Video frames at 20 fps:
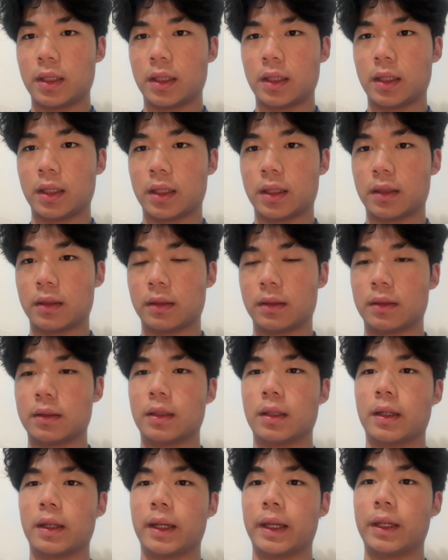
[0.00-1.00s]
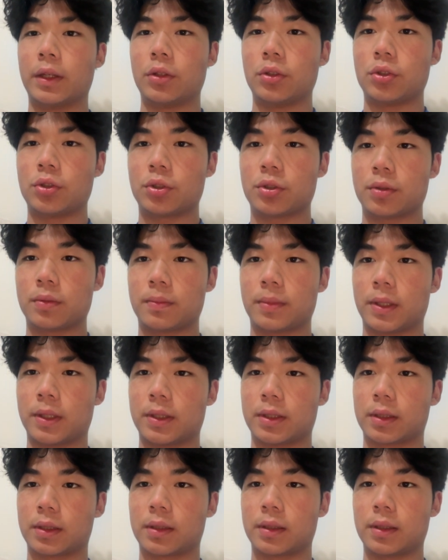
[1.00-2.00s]
and the H
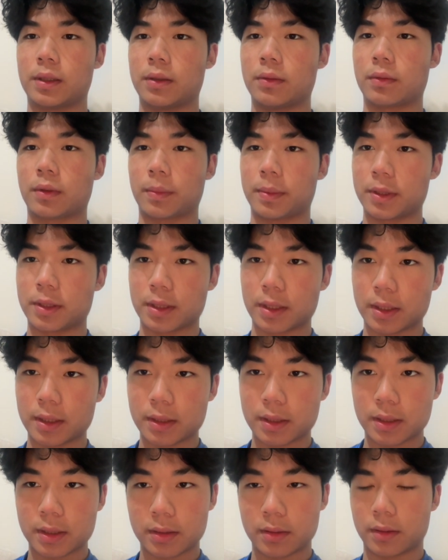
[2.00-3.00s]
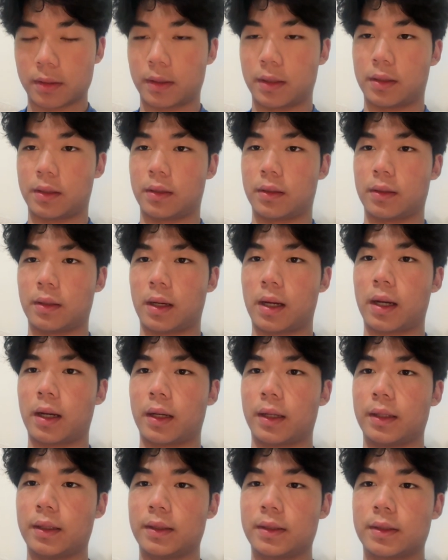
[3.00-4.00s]
basically represents the
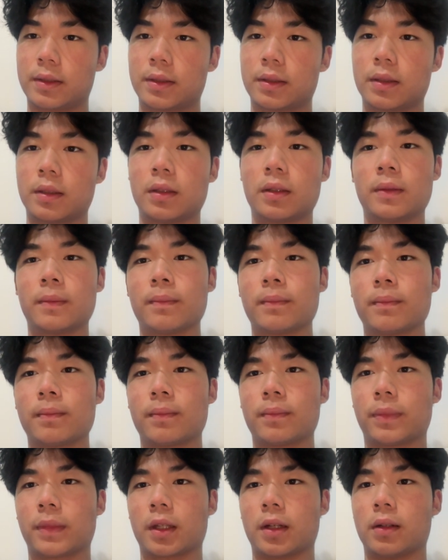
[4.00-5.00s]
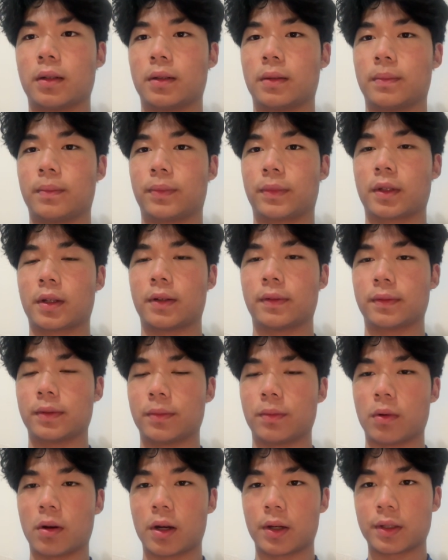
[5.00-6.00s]
height of the
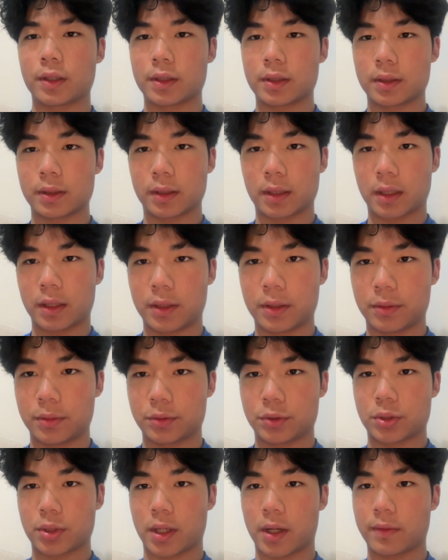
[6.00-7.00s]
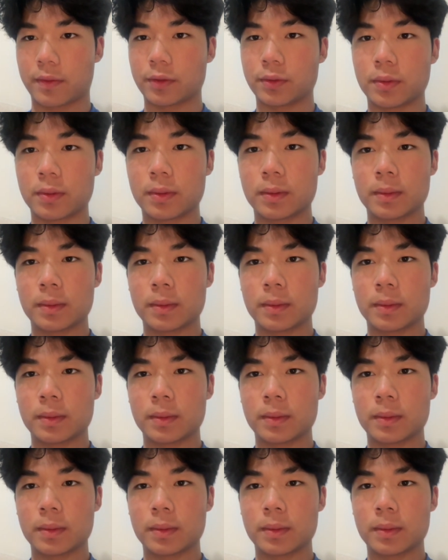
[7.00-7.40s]
water that it will travel.